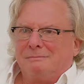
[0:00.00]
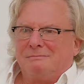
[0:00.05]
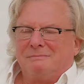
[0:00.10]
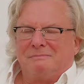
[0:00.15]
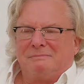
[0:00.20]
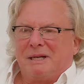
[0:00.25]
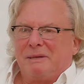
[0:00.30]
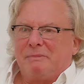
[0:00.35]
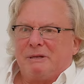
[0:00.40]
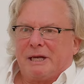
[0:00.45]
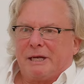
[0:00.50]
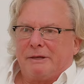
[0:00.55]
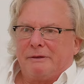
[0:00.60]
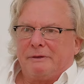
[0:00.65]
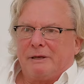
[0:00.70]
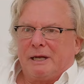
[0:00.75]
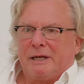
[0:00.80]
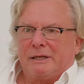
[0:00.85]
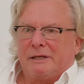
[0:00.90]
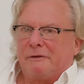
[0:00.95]
Maybe
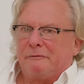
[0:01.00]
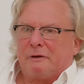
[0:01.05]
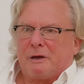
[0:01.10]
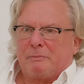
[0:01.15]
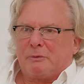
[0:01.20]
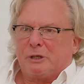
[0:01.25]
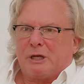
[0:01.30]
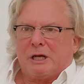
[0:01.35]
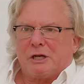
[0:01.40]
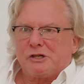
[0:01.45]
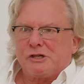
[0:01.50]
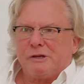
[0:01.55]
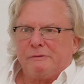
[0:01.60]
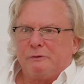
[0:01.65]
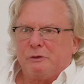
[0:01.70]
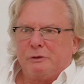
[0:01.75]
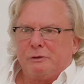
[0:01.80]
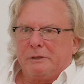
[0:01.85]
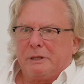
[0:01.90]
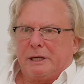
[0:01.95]
I give up on
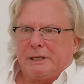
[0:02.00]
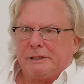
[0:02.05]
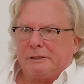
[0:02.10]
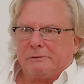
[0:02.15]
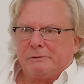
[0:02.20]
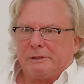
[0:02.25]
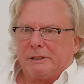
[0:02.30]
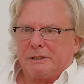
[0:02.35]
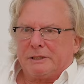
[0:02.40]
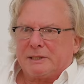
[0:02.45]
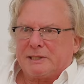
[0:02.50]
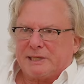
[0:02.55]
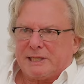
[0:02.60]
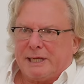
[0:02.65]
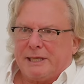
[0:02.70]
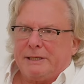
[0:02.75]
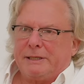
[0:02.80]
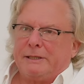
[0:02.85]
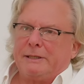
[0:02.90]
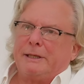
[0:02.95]
Hárslevelű. I don't
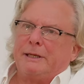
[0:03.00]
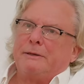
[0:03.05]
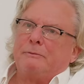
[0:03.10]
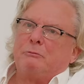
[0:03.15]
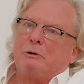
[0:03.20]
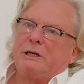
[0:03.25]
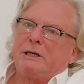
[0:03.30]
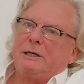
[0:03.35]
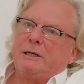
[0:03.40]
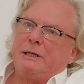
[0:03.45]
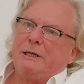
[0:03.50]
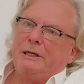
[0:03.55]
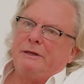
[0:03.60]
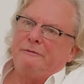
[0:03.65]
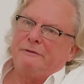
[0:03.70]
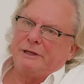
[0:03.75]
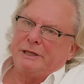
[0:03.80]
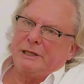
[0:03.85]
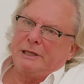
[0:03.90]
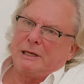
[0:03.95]
understand it. And one
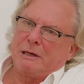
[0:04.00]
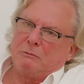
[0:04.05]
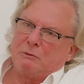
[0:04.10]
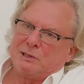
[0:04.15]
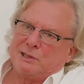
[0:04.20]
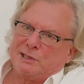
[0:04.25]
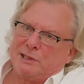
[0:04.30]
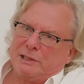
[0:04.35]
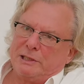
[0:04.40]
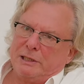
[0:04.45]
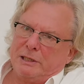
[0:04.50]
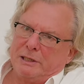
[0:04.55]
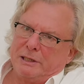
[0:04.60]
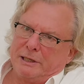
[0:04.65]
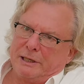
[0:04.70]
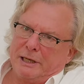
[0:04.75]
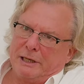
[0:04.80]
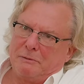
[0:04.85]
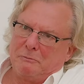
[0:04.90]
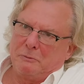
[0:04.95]
evening, I was sitting
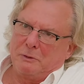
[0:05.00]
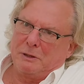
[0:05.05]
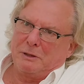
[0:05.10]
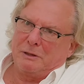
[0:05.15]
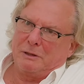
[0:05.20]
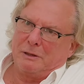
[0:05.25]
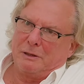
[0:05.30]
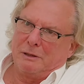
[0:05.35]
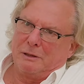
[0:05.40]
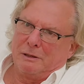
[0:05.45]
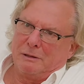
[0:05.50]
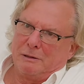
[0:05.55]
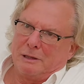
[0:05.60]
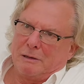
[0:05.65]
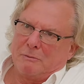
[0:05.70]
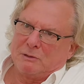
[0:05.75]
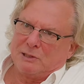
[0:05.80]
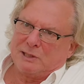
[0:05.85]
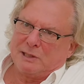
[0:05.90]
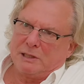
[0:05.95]
again
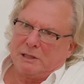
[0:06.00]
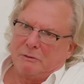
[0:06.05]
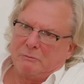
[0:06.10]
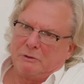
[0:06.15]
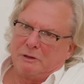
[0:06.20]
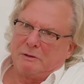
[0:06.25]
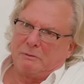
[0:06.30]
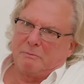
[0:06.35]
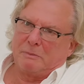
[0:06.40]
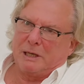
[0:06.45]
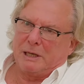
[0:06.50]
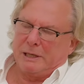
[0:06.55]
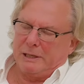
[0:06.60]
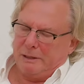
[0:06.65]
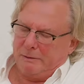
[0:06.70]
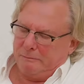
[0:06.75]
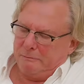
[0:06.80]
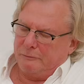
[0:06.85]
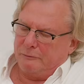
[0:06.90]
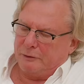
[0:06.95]
with
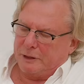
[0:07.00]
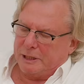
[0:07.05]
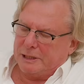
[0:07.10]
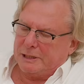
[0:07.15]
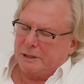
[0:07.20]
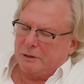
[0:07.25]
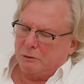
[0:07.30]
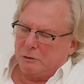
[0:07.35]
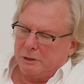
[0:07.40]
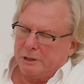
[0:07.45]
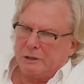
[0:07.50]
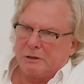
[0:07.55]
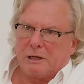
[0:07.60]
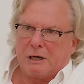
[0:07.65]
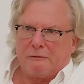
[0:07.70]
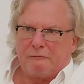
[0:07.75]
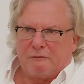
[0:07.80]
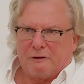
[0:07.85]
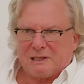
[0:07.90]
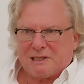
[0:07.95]
my friend and colleague
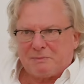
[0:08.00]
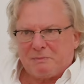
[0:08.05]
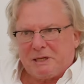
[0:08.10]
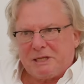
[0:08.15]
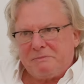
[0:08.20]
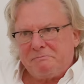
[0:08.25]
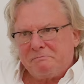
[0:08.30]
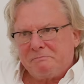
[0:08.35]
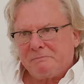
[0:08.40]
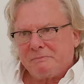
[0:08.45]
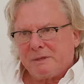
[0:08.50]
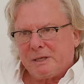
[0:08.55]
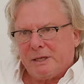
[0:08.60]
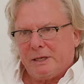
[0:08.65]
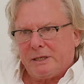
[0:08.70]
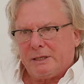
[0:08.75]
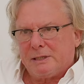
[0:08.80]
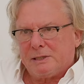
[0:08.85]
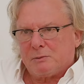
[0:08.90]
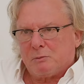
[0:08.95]
Ralf Wassmann
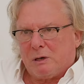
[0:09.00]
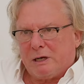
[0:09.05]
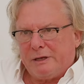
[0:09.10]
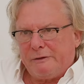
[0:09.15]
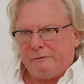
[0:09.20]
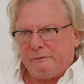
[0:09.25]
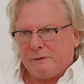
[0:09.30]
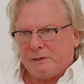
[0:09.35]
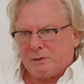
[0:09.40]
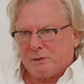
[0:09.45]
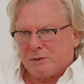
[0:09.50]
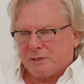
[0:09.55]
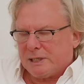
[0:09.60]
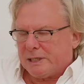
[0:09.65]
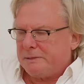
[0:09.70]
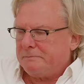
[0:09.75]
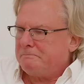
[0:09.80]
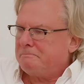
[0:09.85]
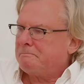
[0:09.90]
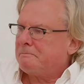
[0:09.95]
and his wife
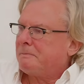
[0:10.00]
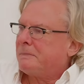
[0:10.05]
Susanne,